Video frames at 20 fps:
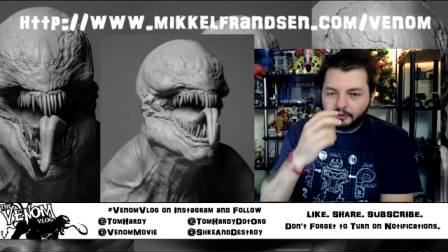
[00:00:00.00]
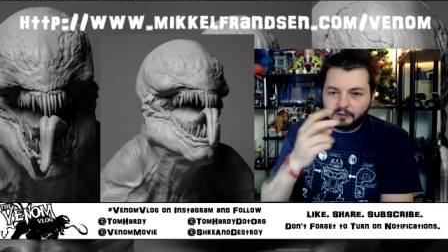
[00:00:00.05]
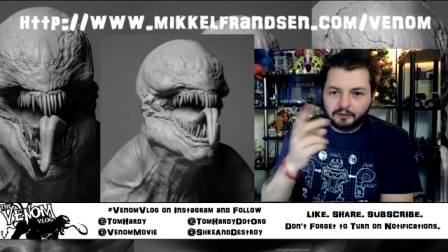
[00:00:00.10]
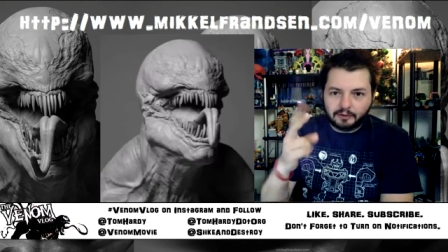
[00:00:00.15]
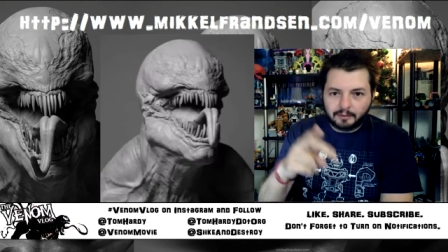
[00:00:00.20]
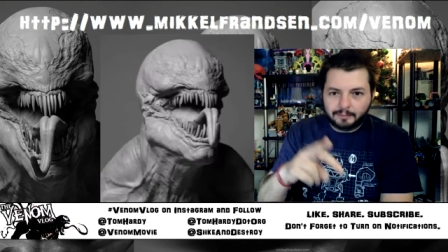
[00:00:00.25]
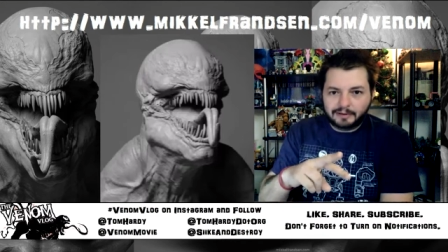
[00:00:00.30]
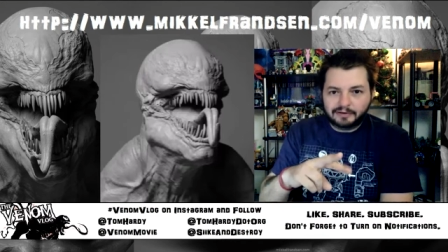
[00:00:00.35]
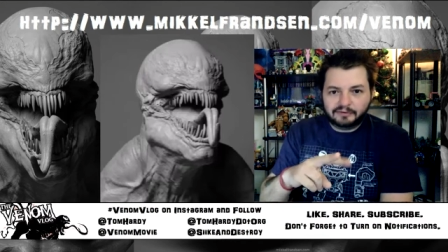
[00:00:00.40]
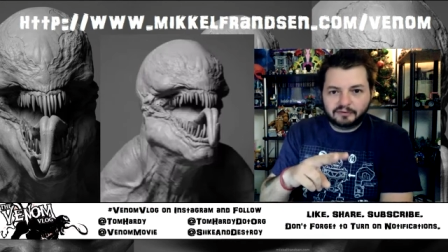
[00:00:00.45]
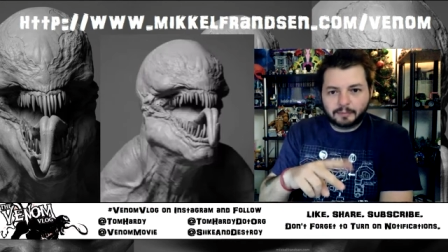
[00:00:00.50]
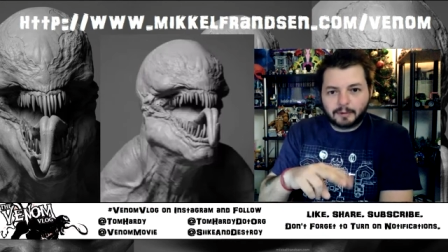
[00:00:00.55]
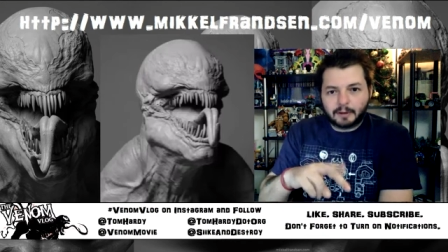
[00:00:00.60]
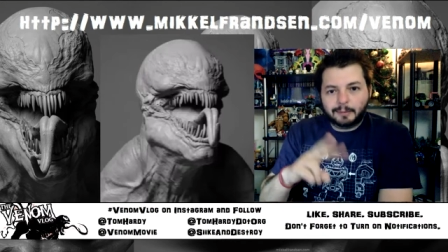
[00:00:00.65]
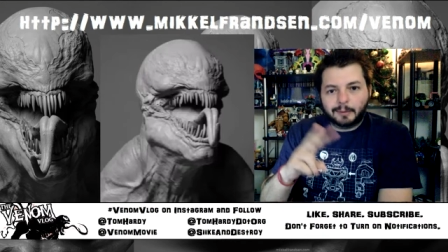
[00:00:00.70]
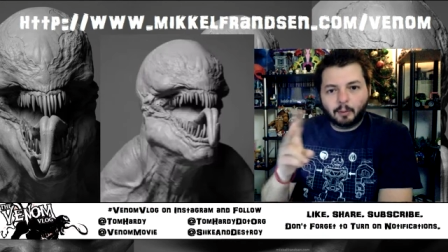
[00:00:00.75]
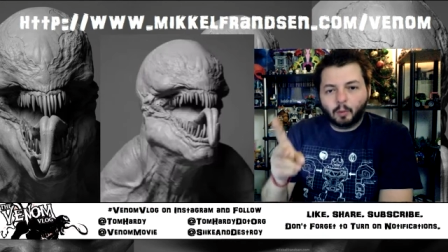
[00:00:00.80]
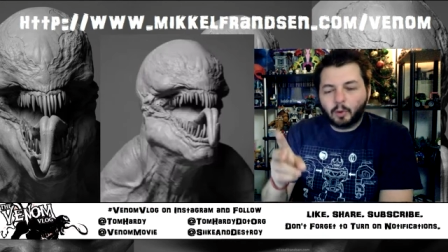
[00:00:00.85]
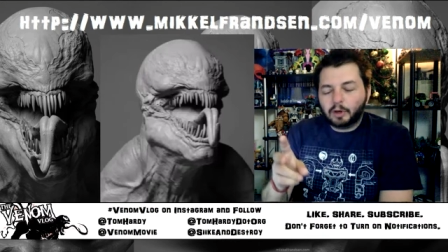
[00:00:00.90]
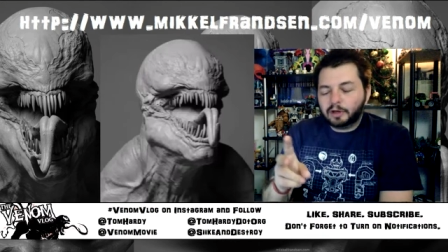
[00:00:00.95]
the Amazing
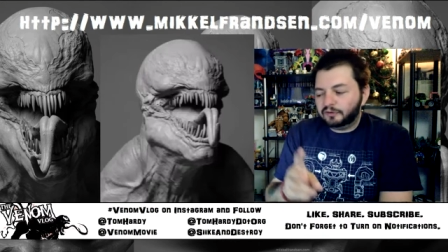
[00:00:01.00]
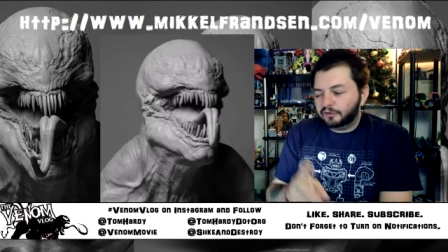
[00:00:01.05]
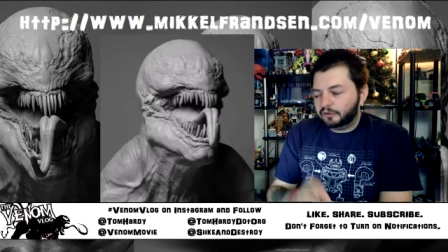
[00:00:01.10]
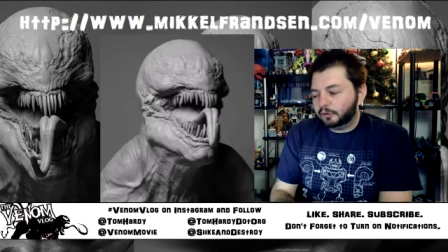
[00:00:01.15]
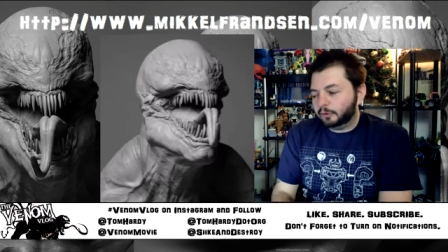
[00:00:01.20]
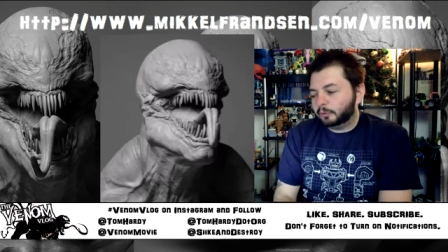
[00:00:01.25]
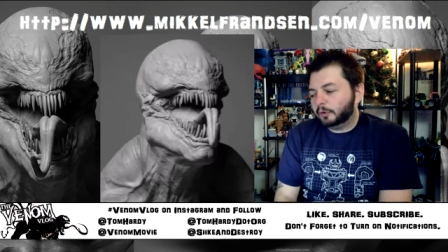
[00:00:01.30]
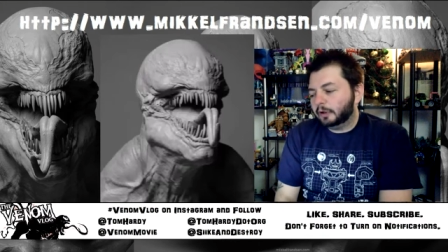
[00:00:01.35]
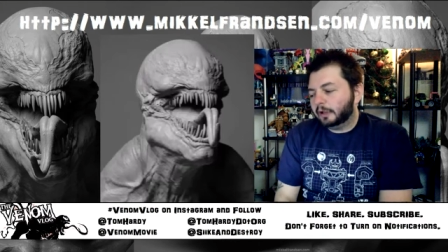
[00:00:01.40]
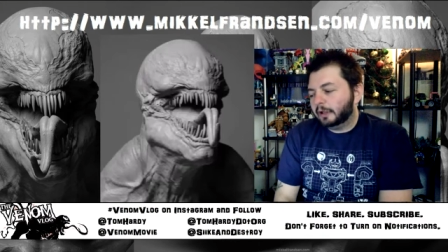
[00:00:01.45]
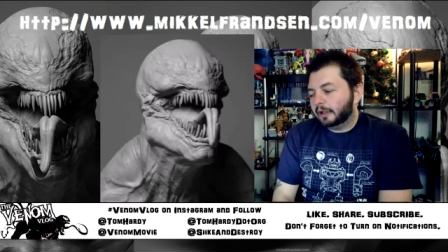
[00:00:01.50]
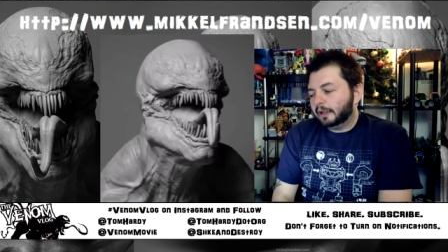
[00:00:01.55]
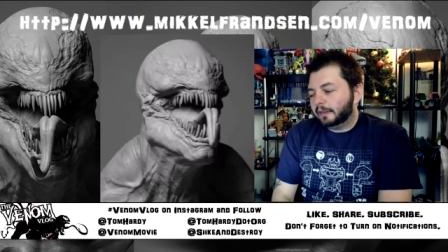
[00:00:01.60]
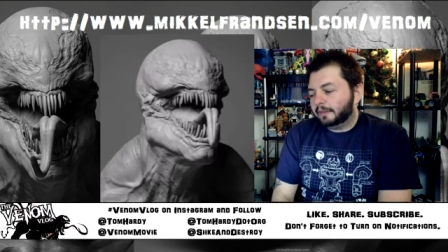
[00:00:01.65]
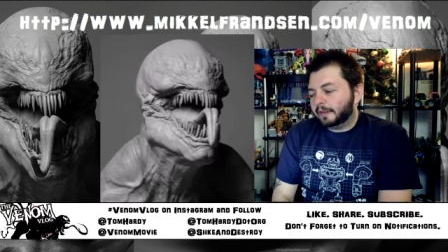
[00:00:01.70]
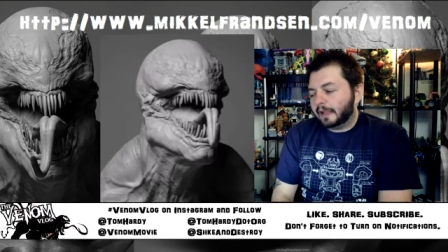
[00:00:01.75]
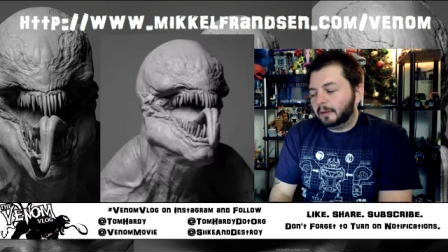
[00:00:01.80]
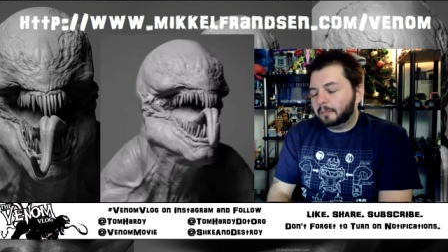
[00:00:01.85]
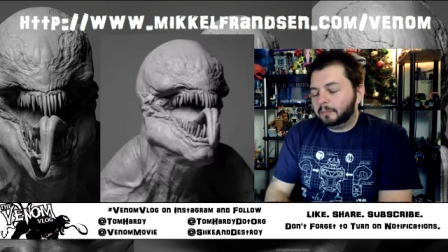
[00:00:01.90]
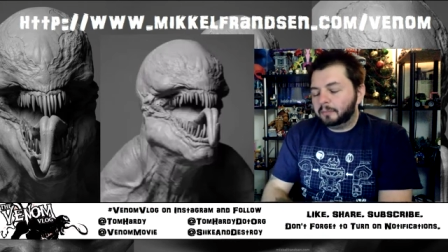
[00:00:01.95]
Spider-Man 1 and 2,
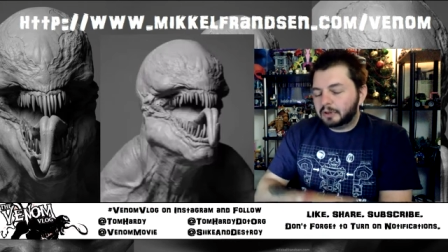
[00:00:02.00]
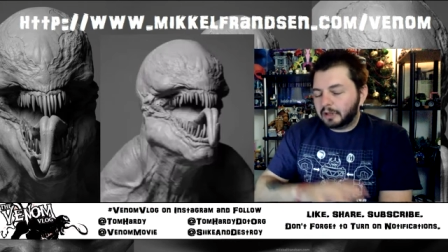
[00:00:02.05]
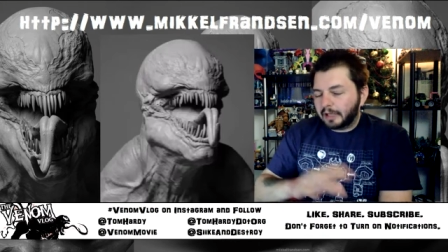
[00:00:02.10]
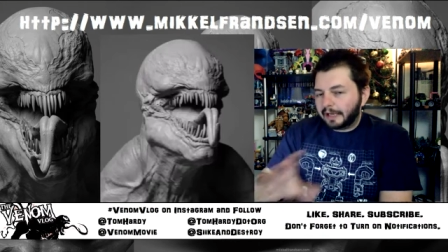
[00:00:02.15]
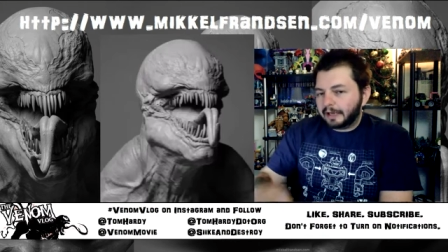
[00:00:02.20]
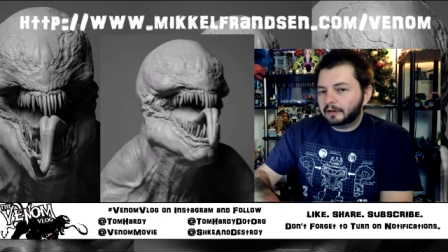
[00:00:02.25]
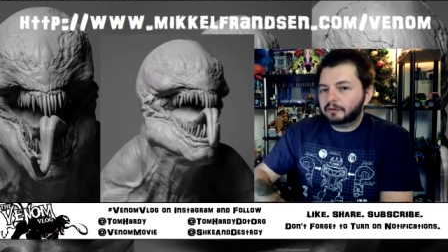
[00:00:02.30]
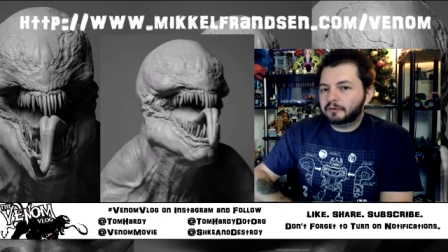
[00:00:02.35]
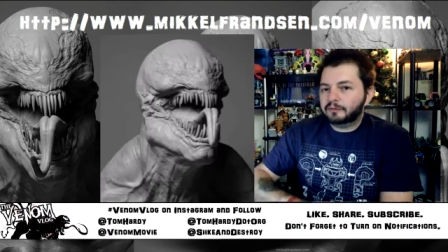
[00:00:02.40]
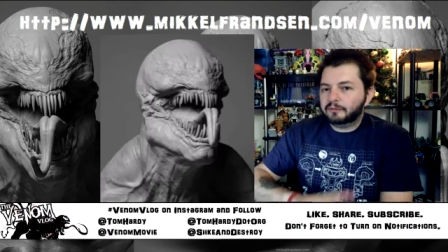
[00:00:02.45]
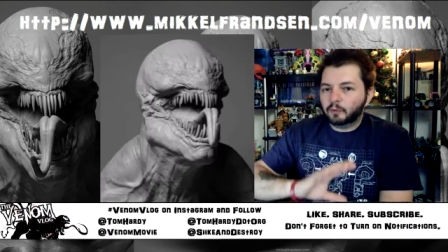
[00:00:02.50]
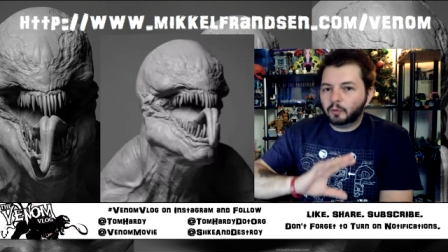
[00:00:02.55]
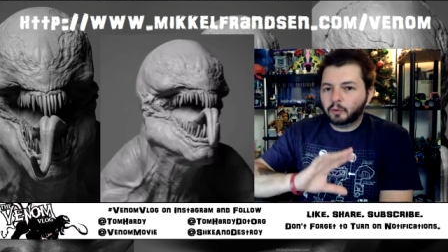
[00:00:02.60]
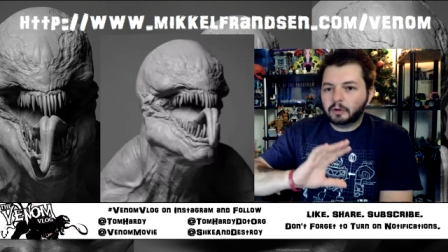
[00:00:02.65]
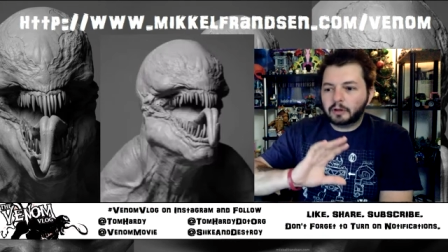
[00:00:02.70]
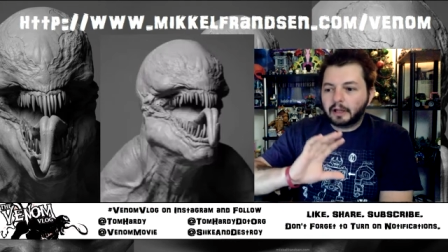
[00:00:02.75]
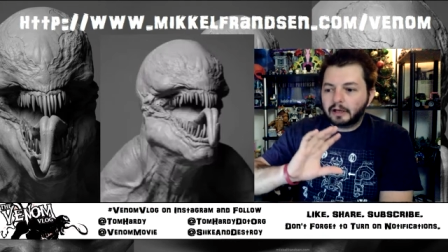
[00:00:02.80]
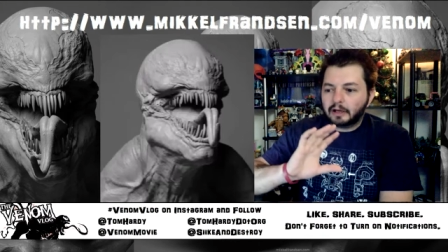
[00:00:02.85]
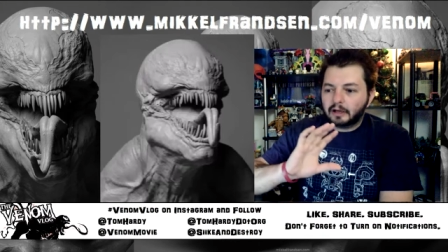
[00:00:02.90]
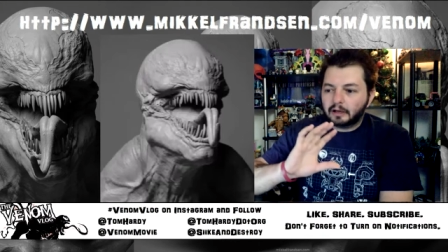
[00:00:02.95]
they had plans for
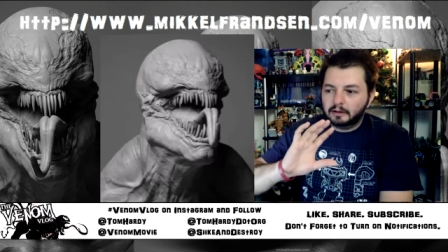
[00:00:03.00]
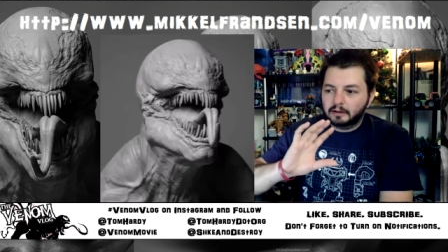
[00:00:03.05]
like,